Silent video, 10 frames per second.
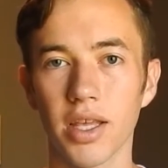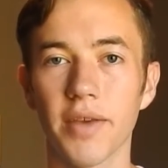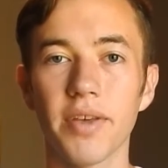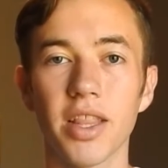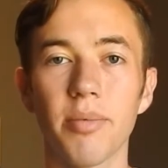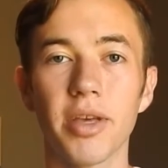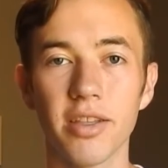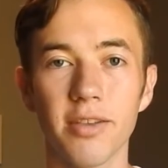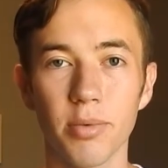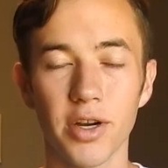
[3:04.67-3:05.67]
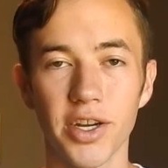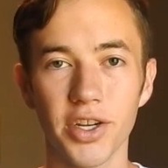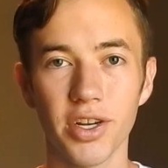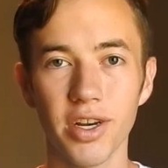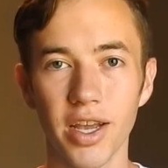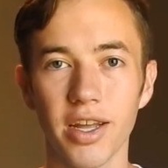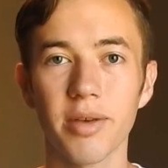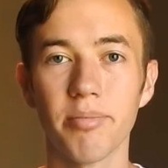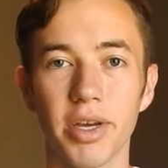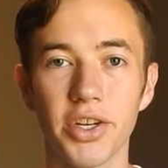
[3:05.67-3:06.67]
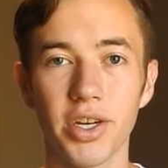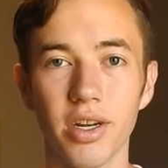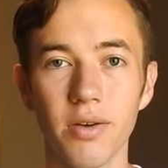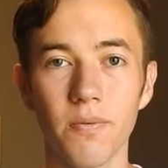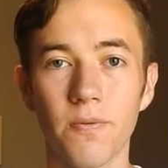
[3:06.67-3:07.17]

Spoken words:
giving them inspiration and ambition